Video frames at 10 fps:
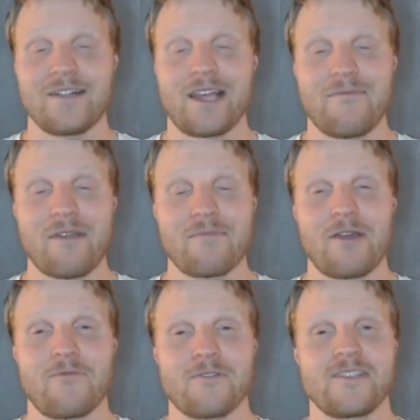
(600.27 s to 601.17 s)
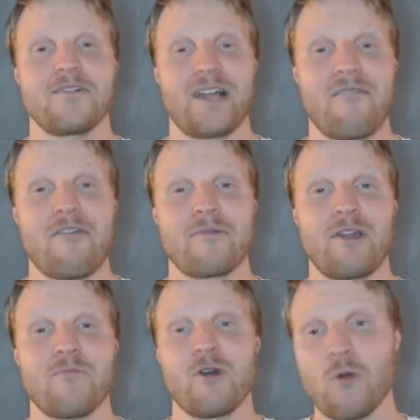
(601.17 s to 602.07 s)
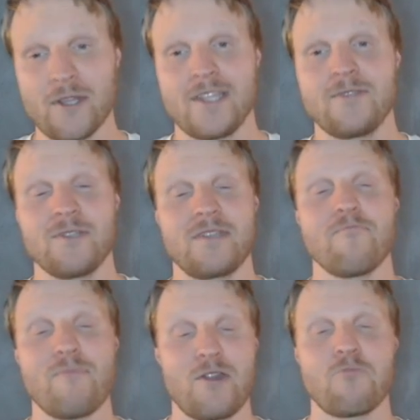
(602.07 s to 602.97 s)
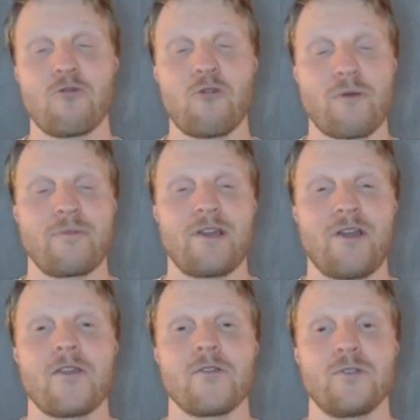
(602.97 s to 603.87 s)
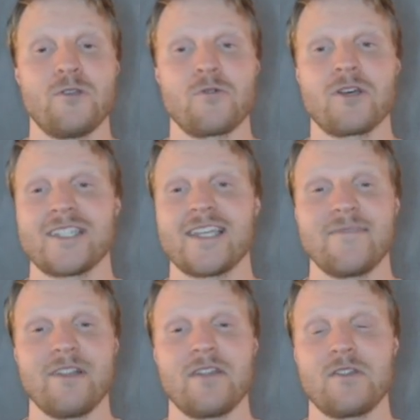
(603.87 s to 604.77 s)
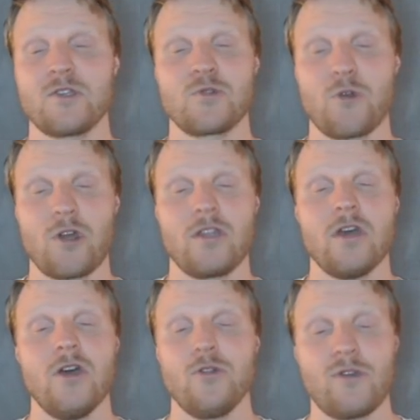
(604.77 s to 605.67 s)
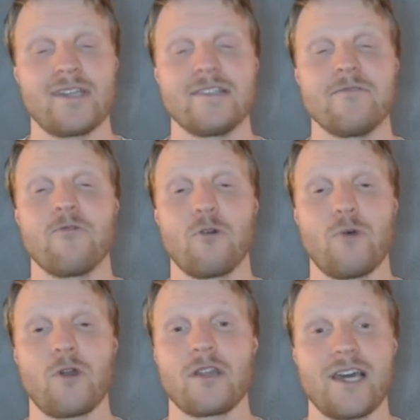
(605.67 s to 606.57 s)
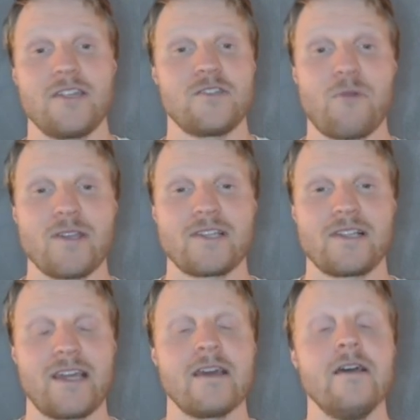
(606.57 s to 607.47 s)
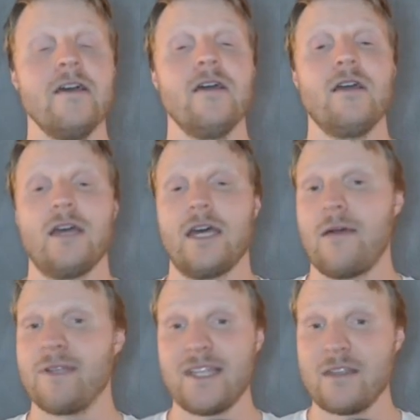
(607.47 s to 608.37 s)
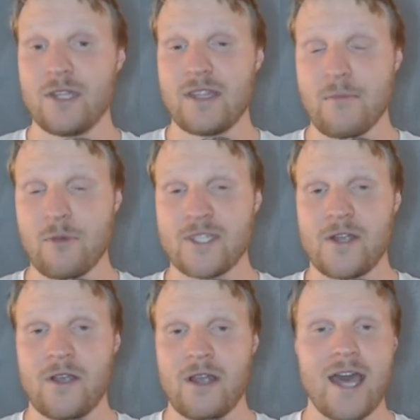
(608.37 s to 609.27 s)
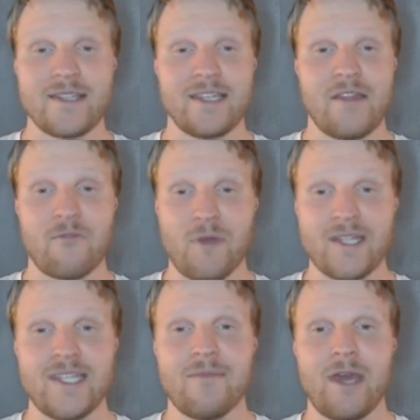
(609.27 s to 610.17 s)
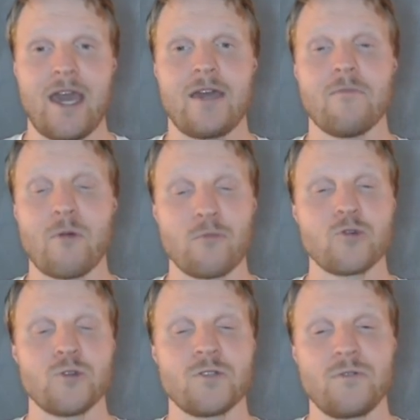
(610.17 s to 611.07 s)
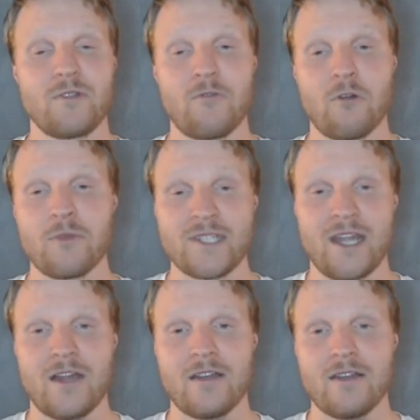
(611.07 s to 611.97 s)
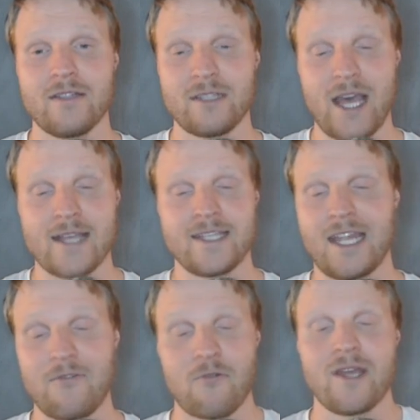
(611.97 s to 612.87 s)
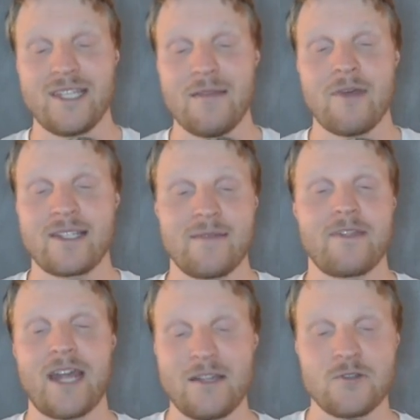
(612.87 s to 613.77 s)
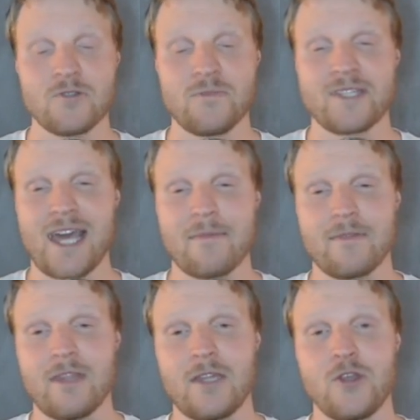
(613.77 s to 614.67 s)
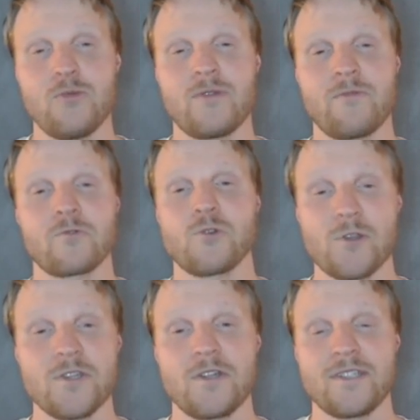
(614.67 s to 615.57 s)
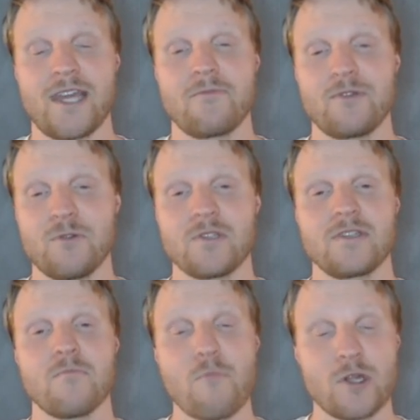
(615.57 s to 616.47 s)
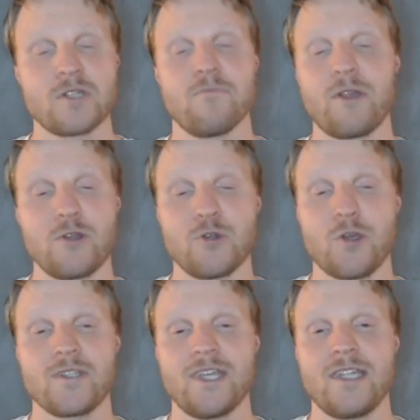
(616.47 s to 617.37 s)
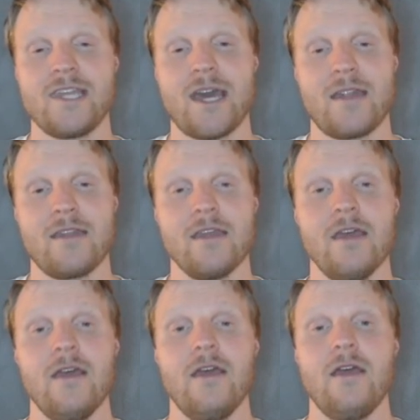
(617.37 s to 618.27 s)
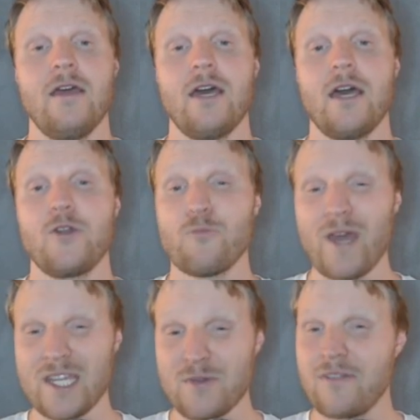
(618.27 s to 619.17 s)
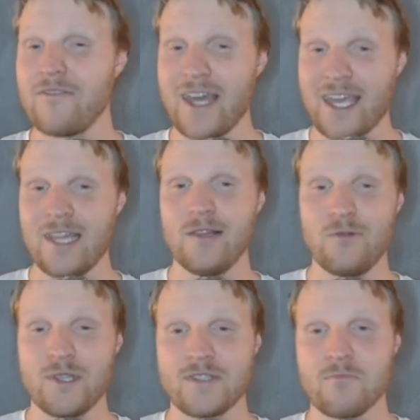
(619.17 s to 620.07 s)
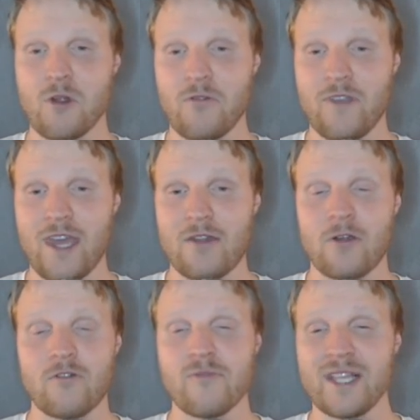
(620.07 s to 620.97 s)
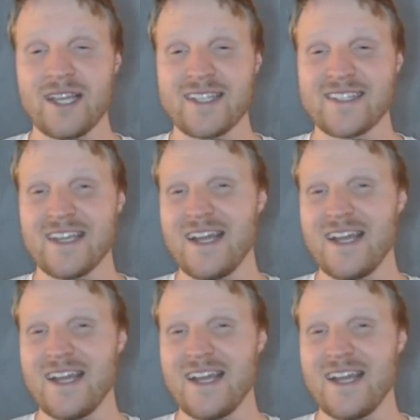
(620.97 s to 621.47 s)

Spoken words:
game week player for single game week player, but Watkins was the better performing player out of the two because Aston Villa destroyed Newcastle 4-1, kind of surprisingly. Mateta with the 10 points here, as he did for my team, and Marmoush also with the 4 points here, as he did for my team, except that I chose him as captain, and you went for Trossard instead, which was the much better choice in the end. Your bench with Flecken, Lewis, Murphy, and Harvey Bellis.